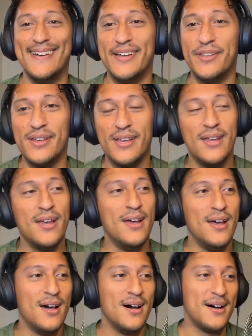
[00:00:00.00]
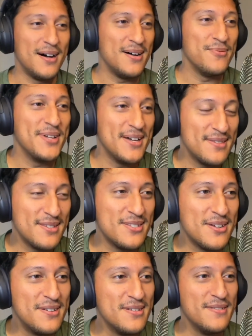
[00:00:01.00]
And we got the
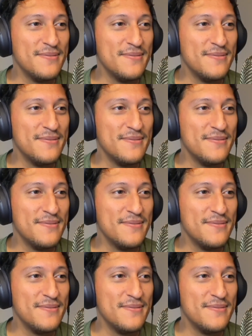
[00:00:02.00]
start